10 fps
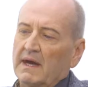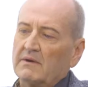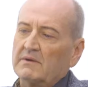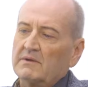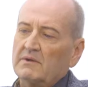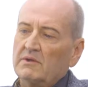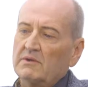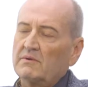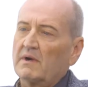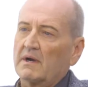Now,
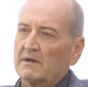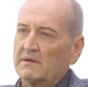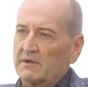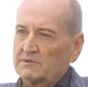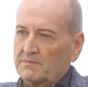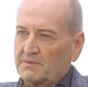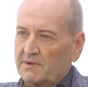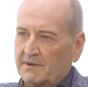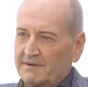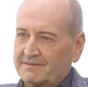you are an
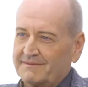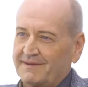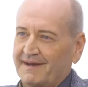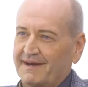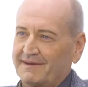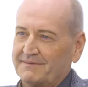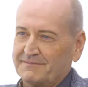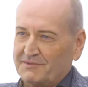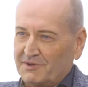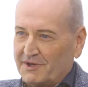entrepreneur.
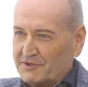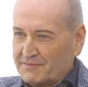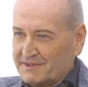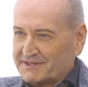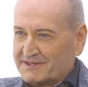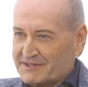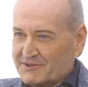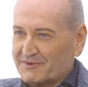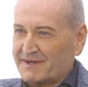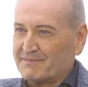You got your business
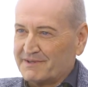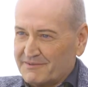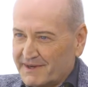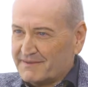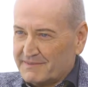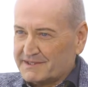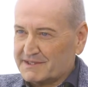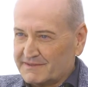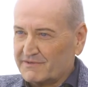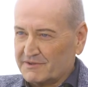degree, but you went in
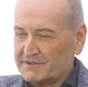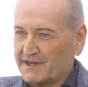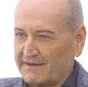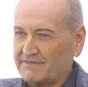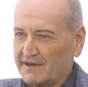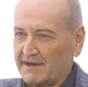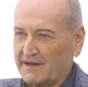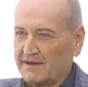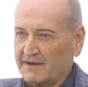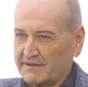business for yourself right
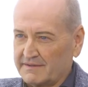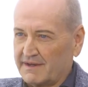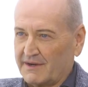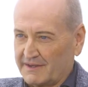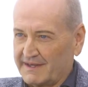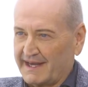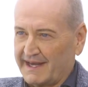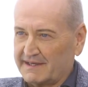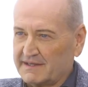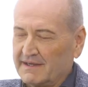out of the
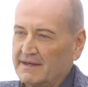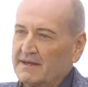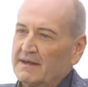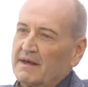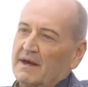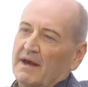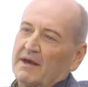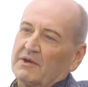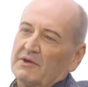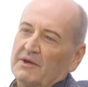gate.
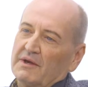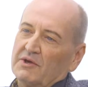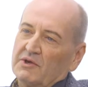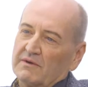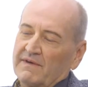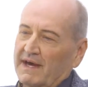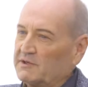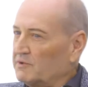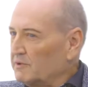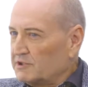You've had
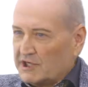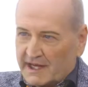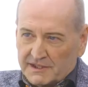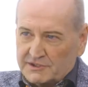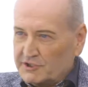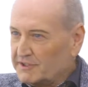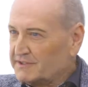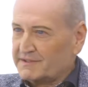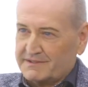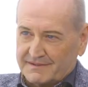your own
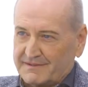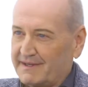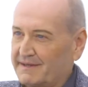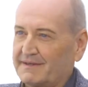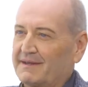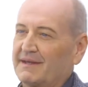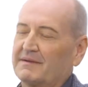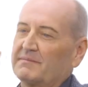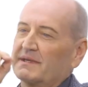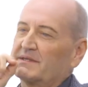challenges
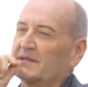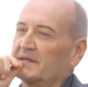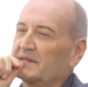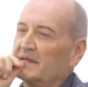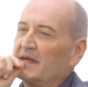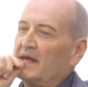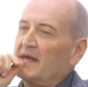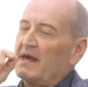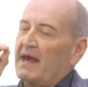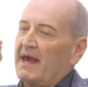in business,
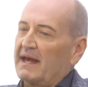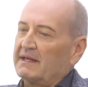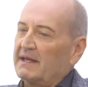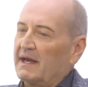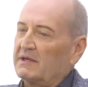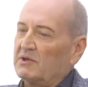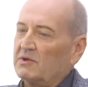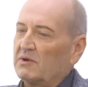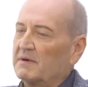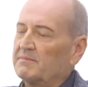and yet
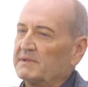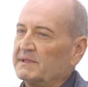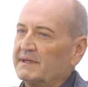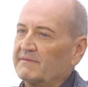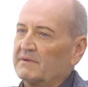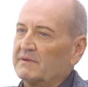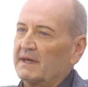you're a believer